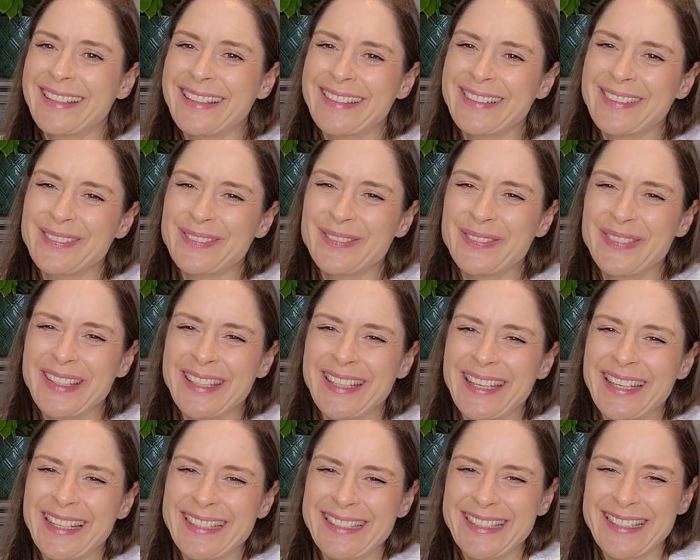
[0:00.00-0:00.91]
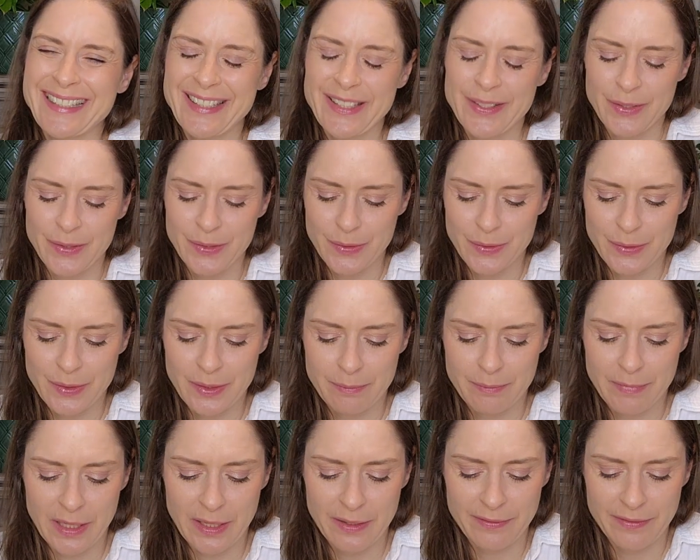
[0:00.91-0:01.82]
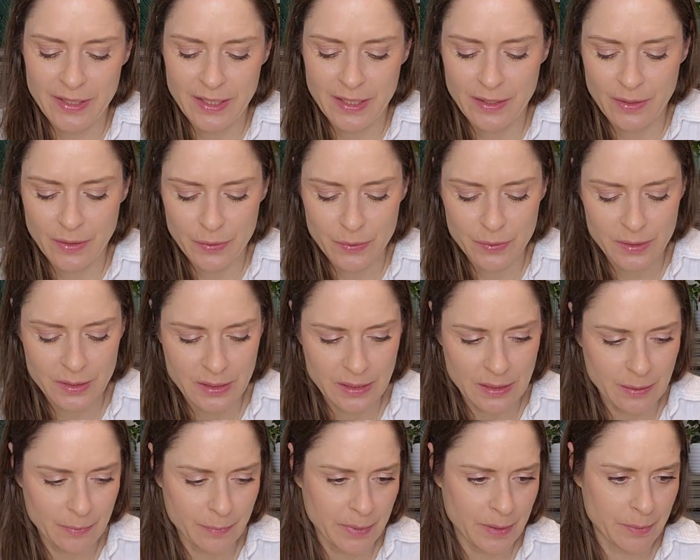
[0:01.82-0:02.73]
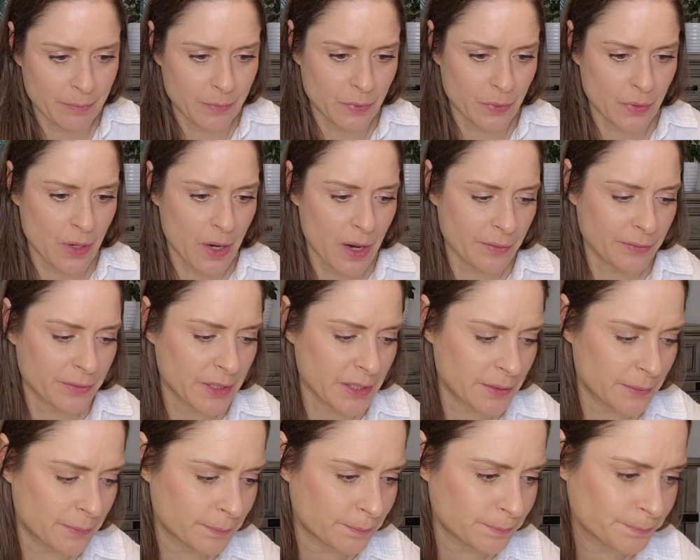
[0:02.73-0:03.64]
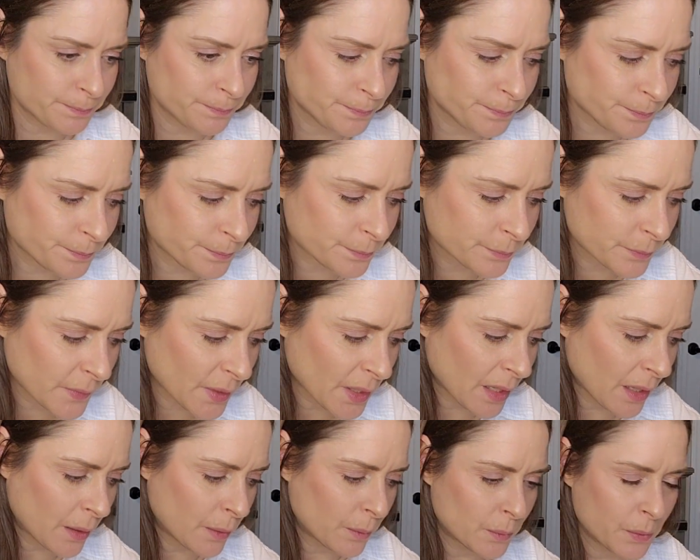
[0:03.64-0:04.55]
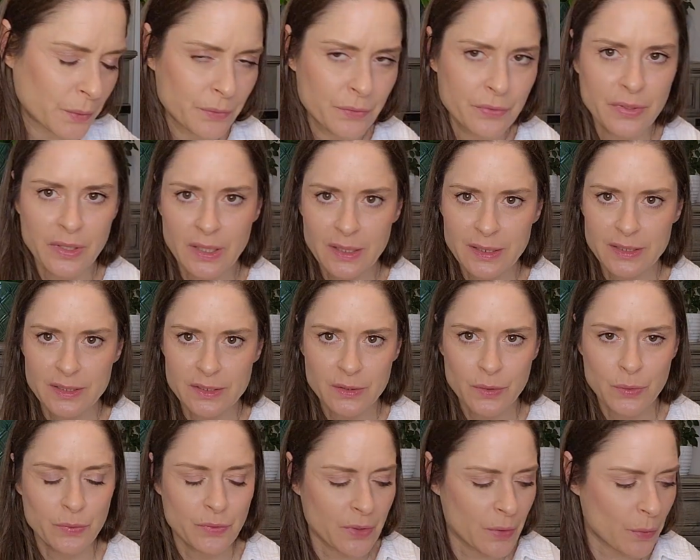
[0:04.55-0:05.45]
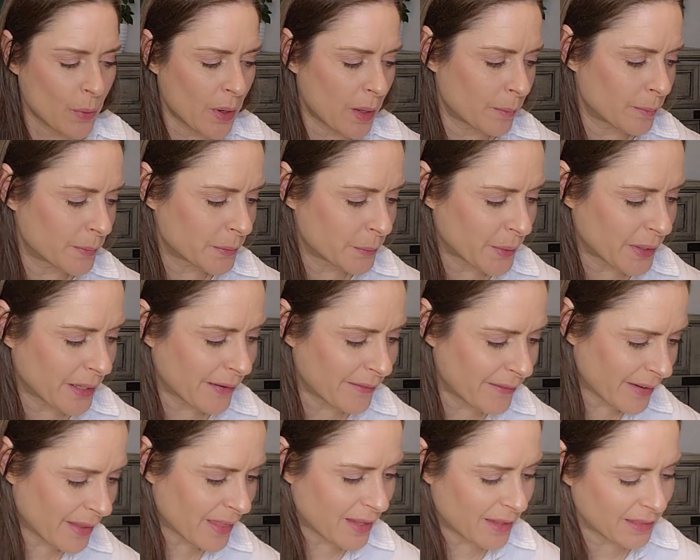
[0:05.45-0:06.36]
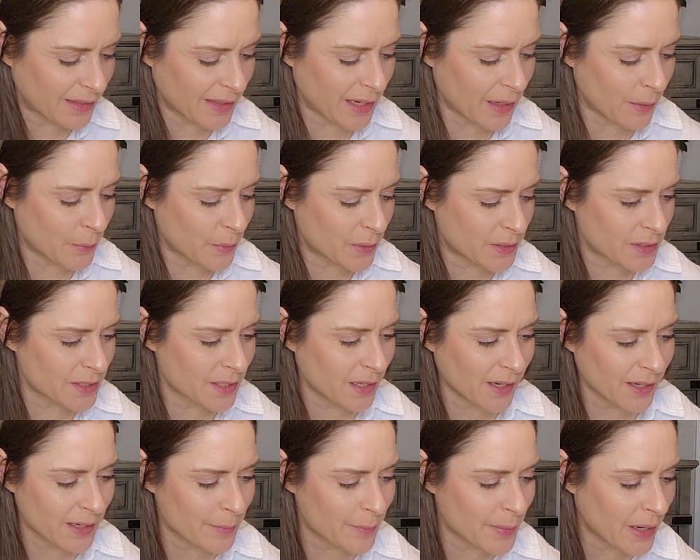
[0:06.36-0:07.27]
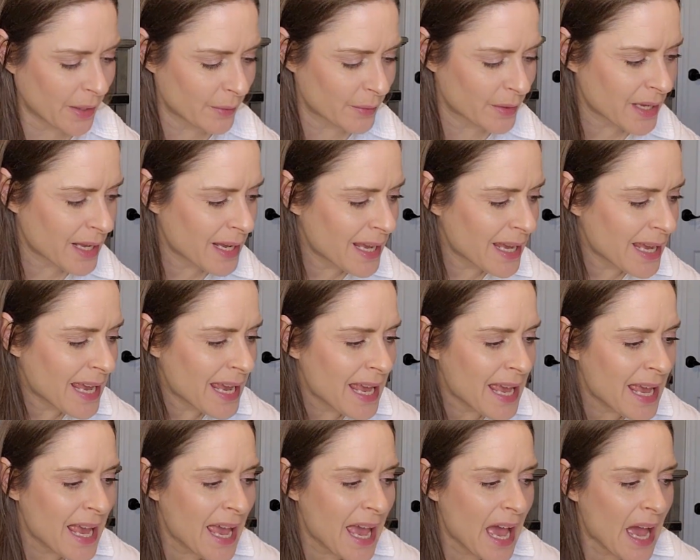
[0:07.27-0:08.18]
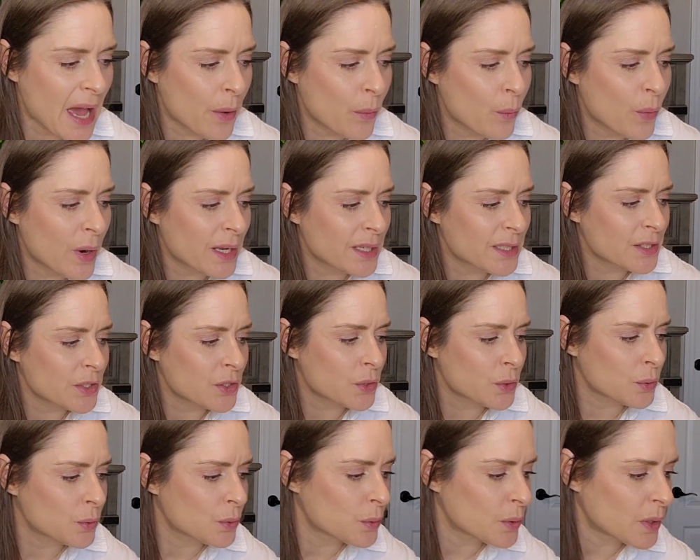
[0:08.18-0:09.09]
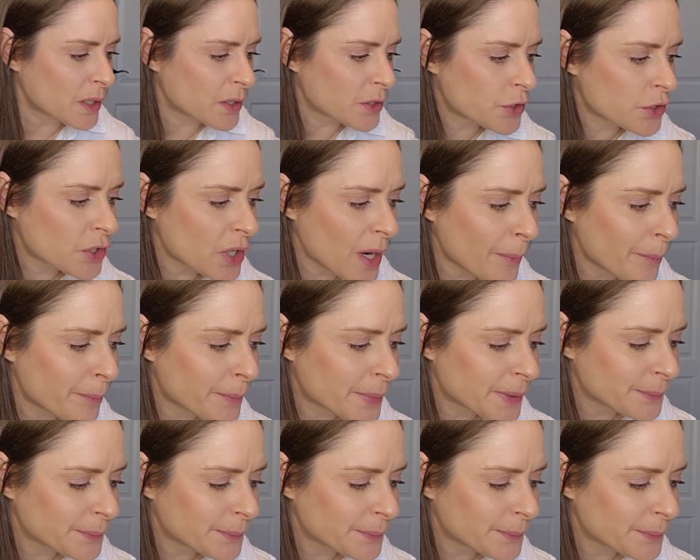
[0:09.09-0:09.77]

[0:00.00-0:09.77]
it would be nice to make videos a little bit more often. I won't feel as overwhelmed with everything that I want to talk about. I went to a shop.